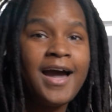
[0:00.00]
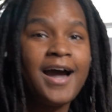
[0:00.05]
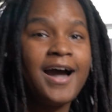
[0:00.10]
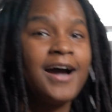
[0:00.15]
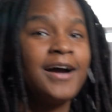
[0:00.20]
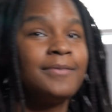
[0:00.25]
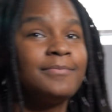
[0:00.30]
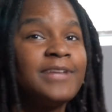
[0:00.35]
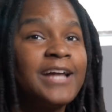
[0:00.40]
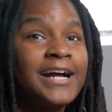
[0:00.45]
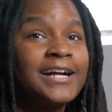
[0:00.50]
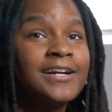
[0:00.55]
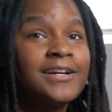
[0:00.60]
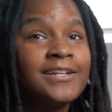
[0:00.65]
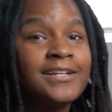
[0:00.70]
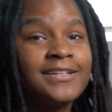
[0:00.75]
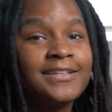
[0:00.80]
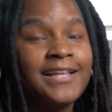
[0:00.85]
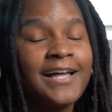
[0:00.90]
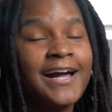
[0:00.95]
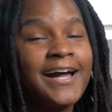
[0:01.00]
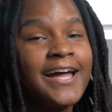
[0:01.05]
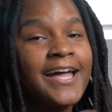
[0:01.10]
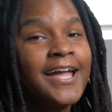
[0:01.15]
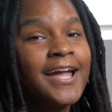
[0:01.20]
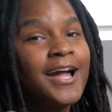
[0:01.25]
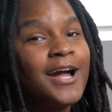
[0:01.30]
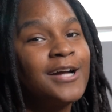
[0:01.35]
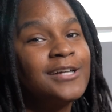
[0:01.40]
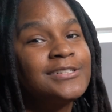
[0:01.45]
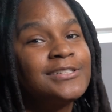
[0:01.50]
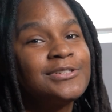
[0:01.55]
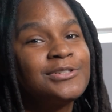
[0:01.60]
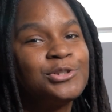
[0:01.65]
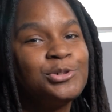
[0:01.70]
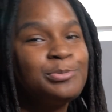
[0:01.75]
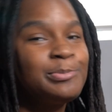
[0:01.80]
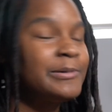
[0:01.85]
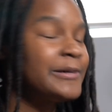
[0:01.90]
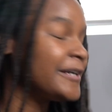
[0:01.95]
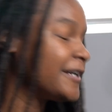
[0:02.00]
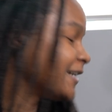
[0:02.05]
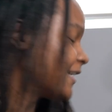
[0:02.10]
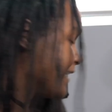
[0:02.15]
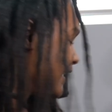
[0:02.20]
I'm not gonna lie, super